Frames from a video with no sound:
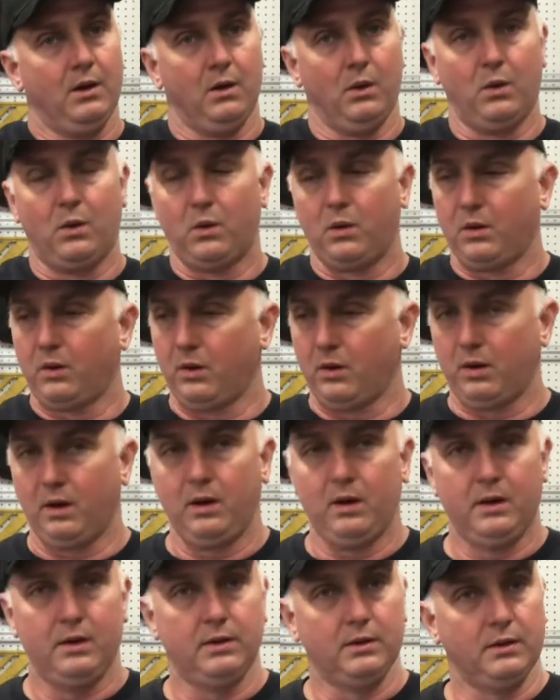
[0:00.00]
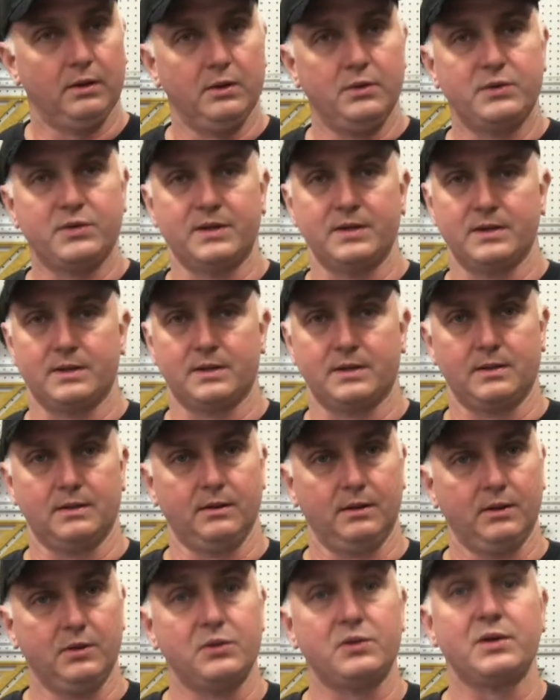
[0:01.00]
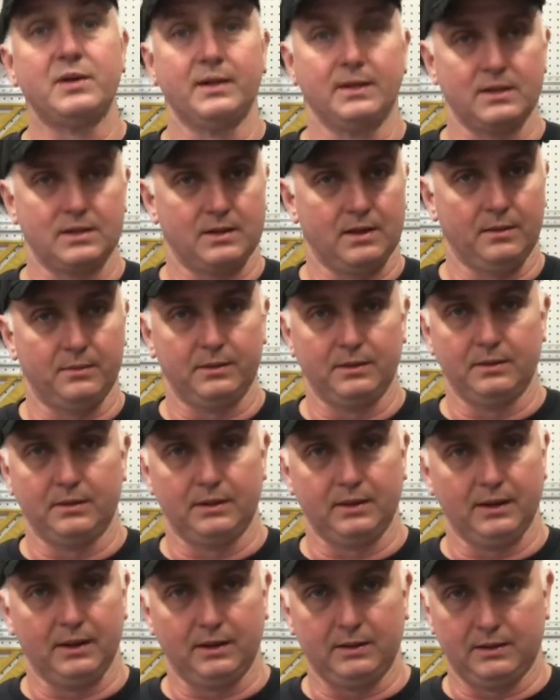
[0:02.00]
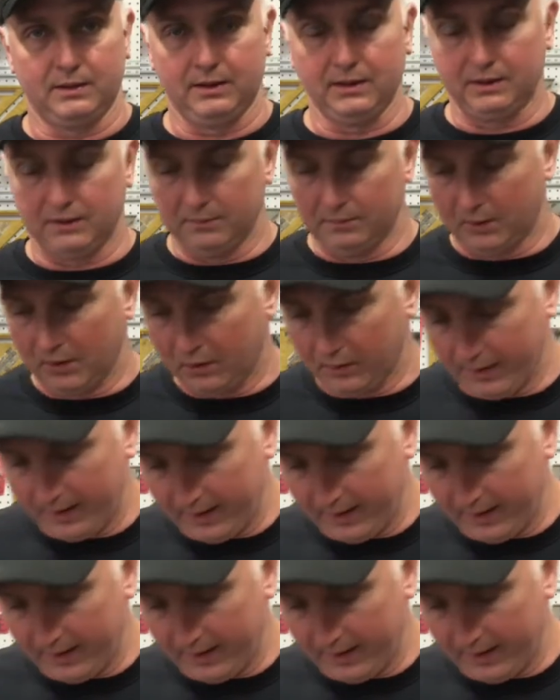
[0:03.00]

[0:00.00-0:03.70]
or loosening something to get the bolt